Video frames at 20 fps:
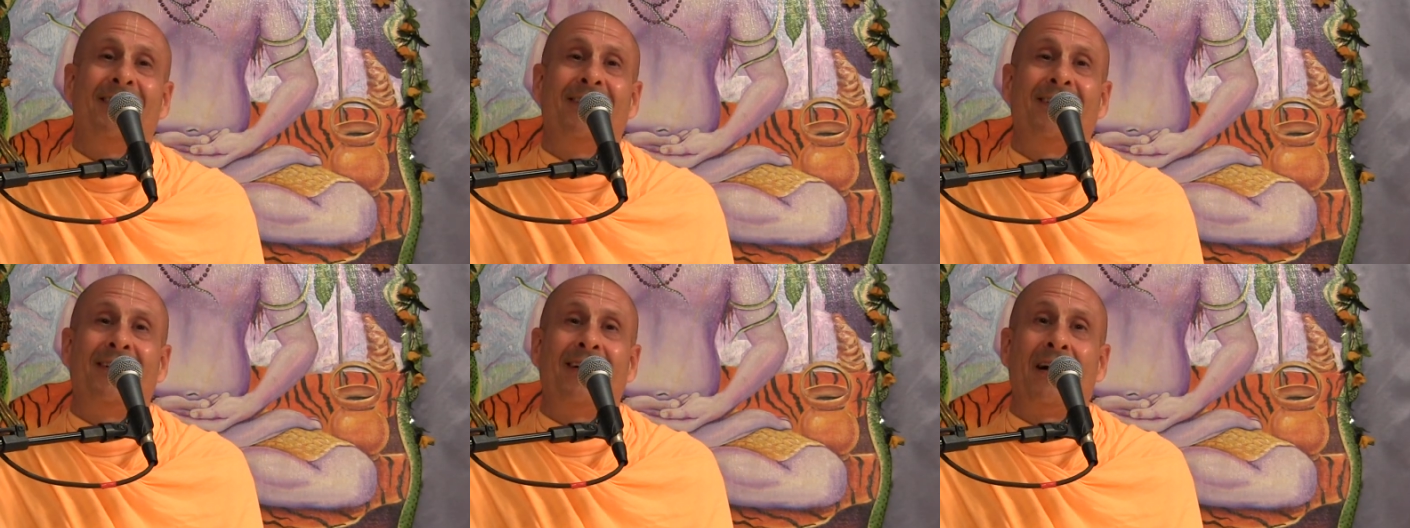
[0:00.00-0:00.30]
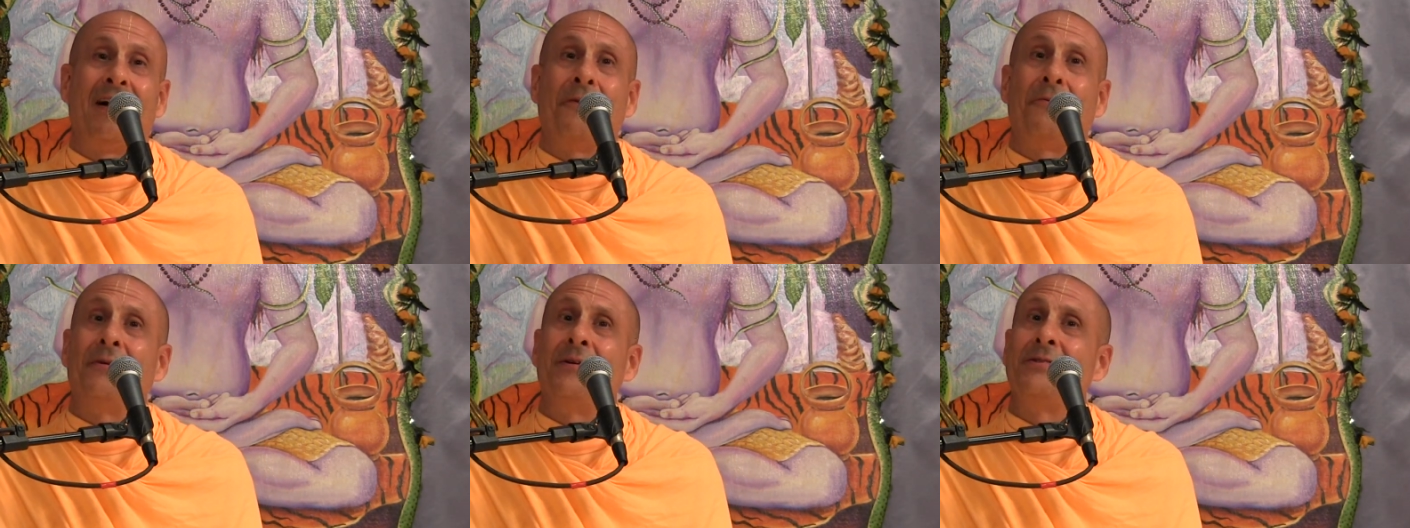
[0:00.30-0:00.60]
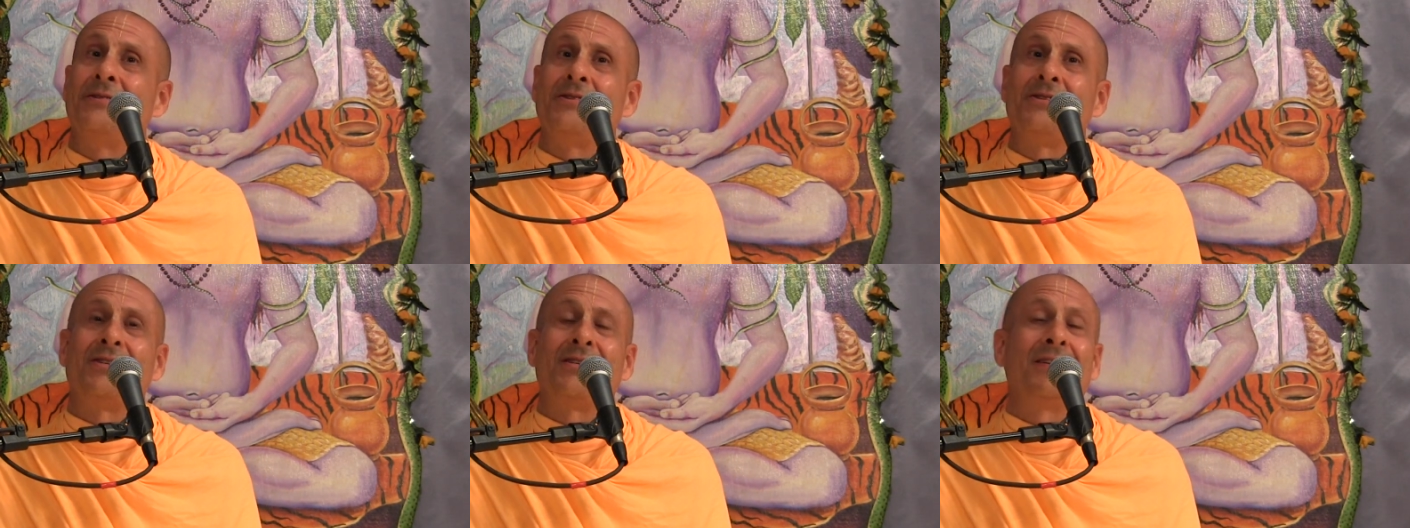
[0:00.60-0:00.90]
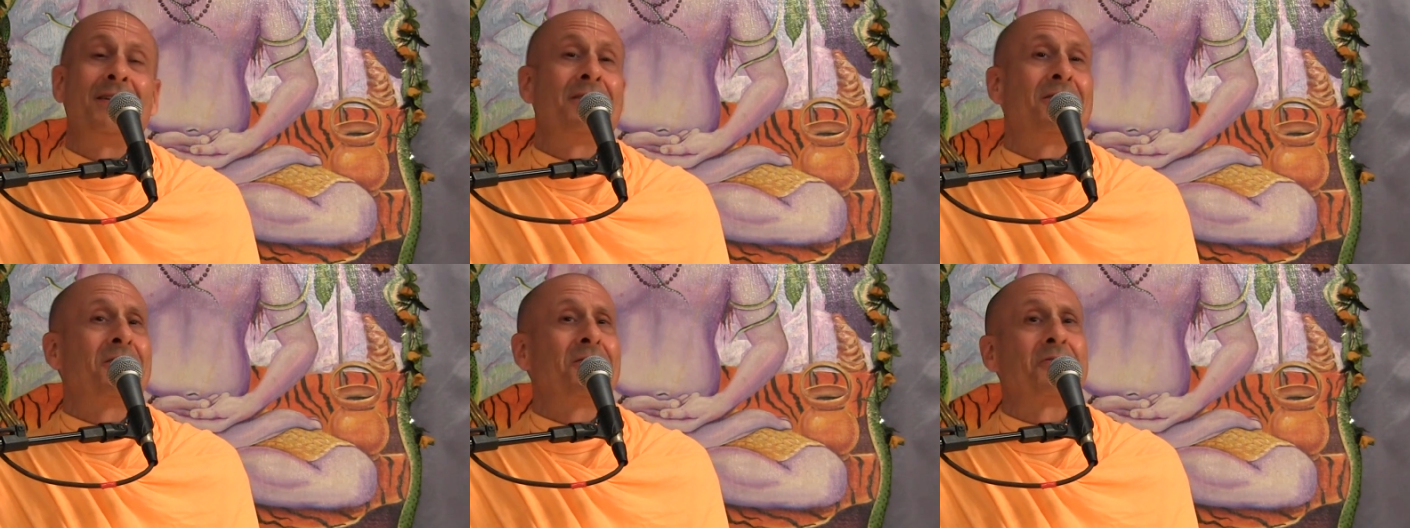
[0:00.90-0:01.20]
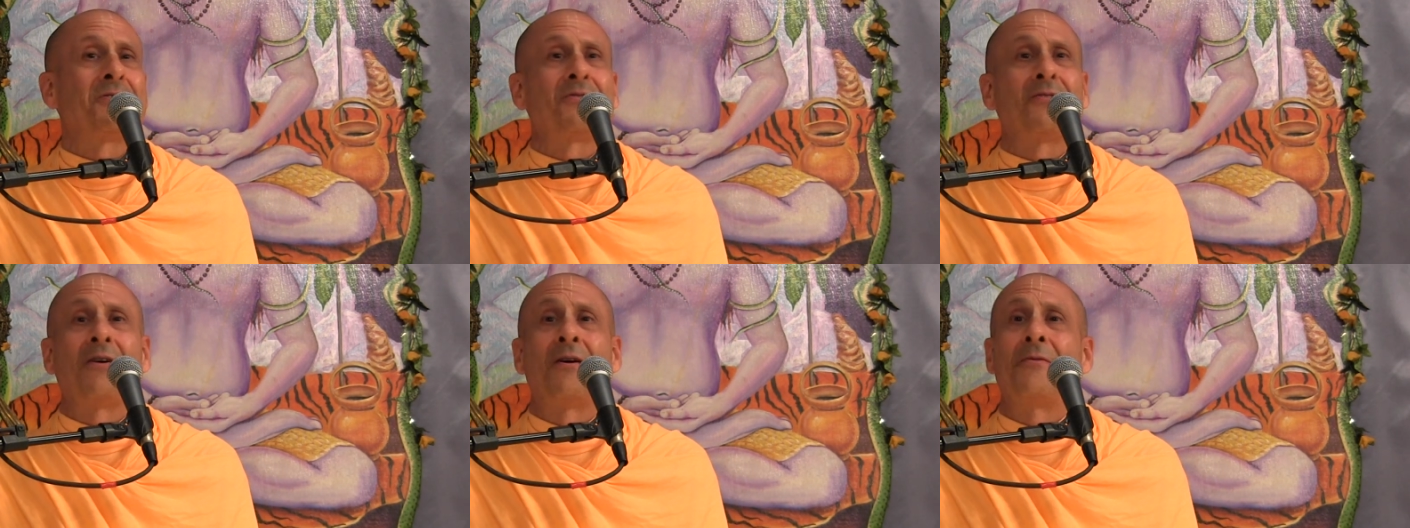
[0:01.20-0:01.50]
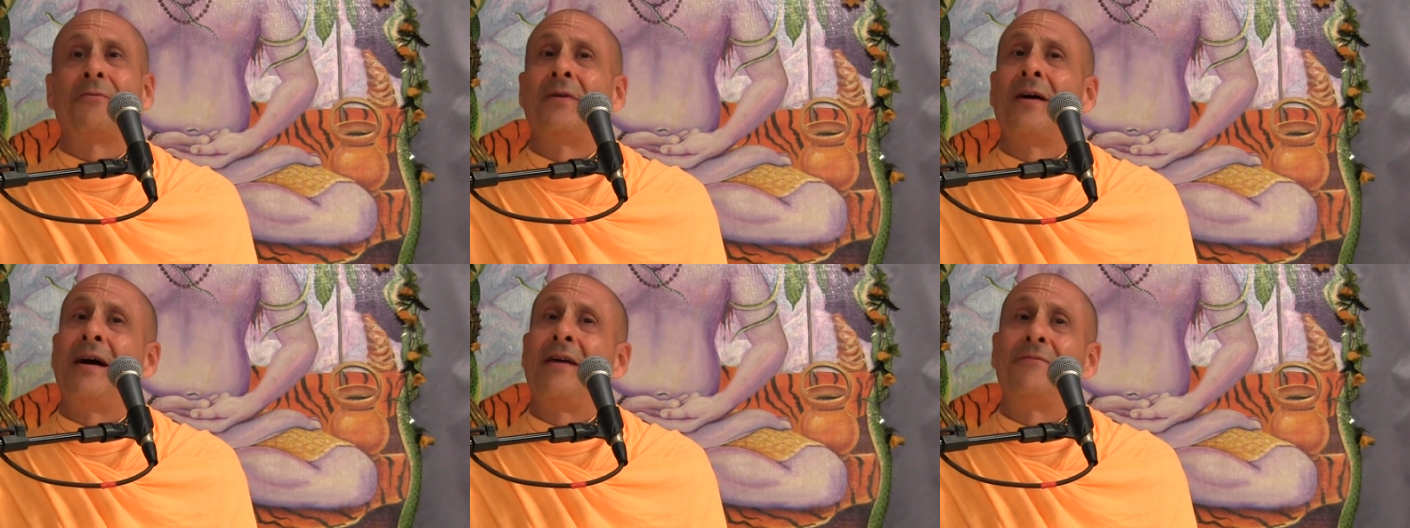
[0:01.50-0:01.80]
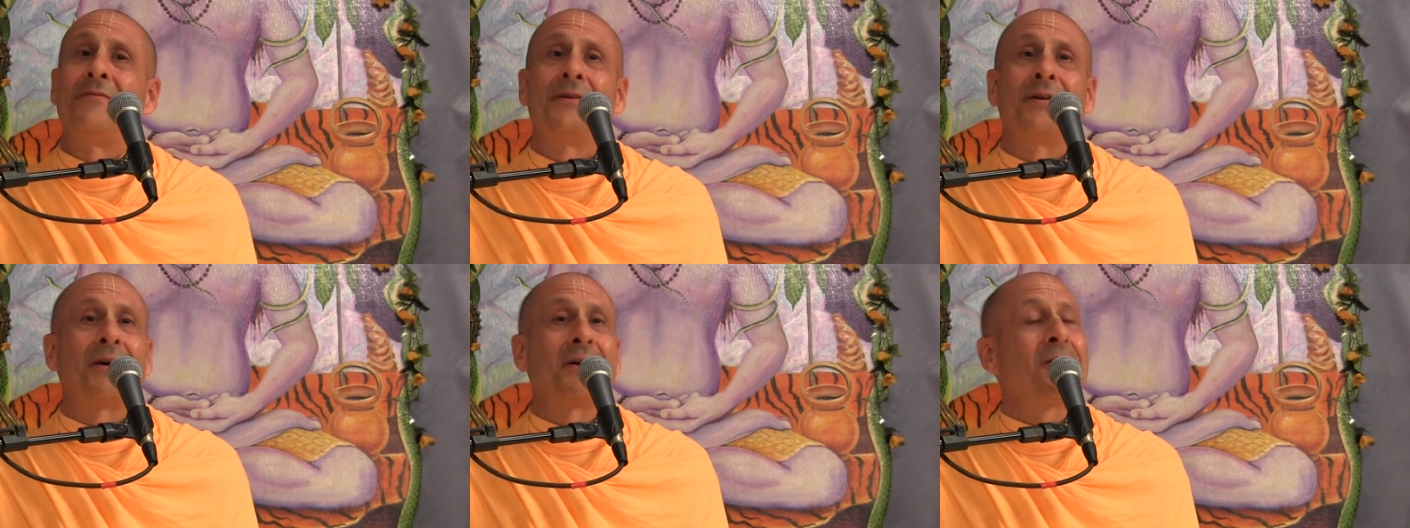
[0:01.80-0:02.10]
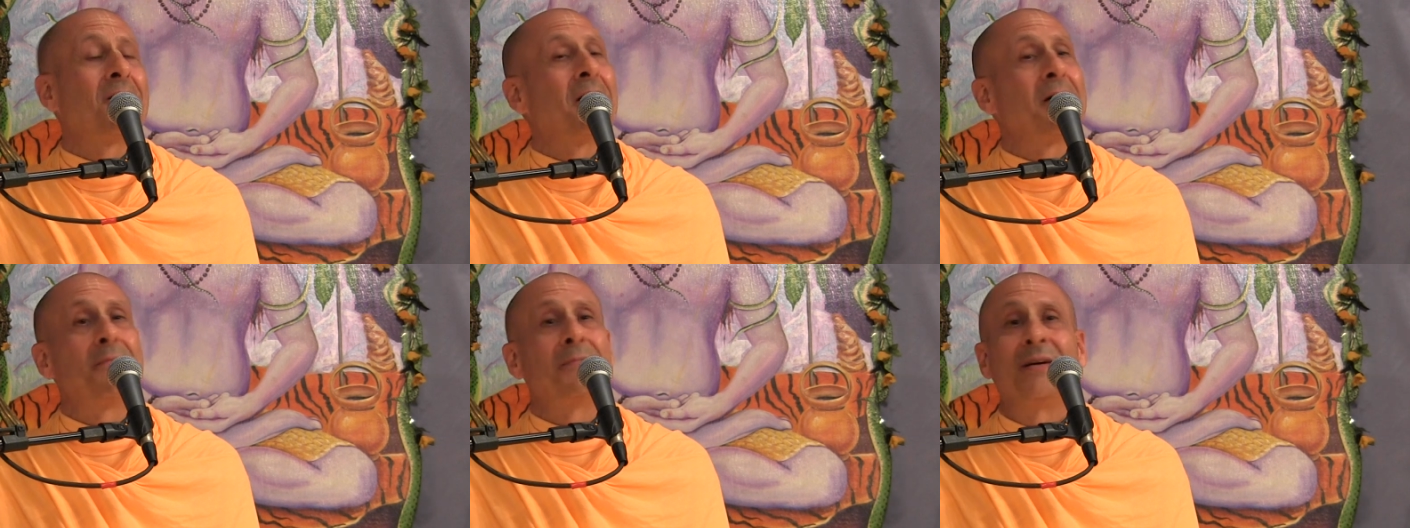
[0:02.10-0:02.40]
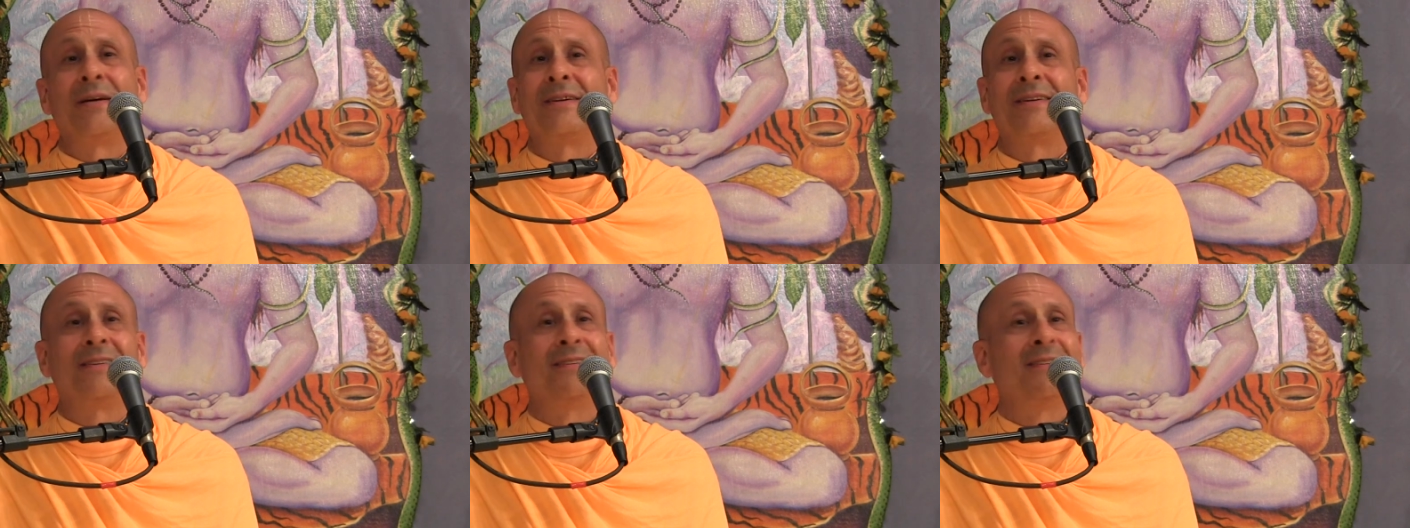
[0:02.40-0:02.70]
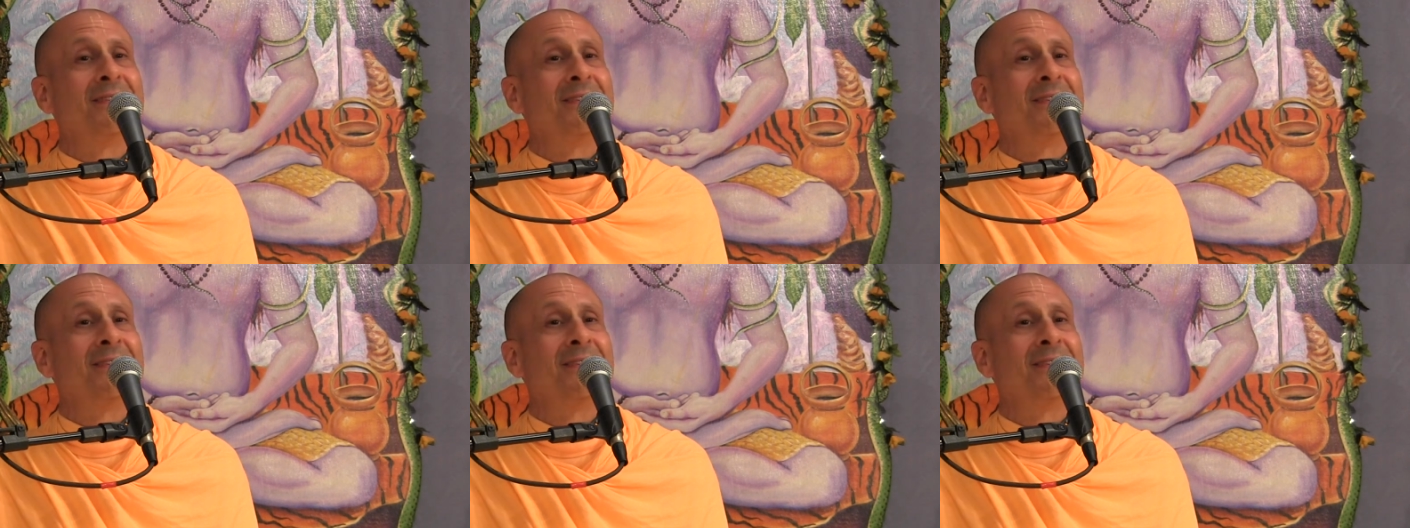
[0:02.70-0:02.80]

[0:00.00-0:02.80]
How when Sita saw Ravana coming,